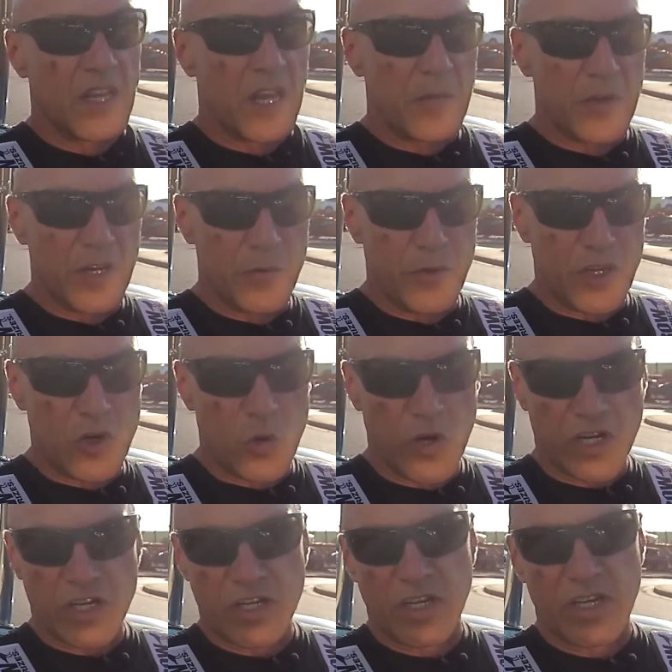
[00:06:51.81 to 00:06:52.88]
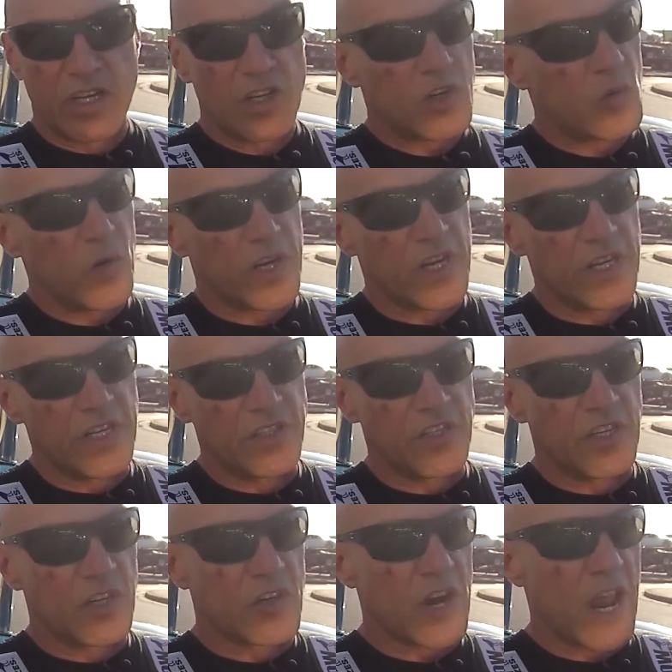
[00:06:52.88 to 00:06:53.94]
I mean, it'd be quick and
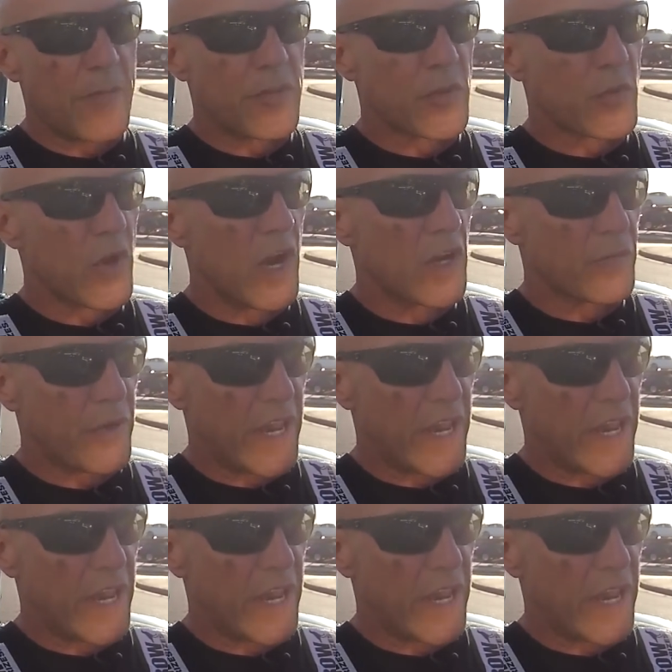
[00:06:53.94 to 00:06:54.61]
easy to grab the wrong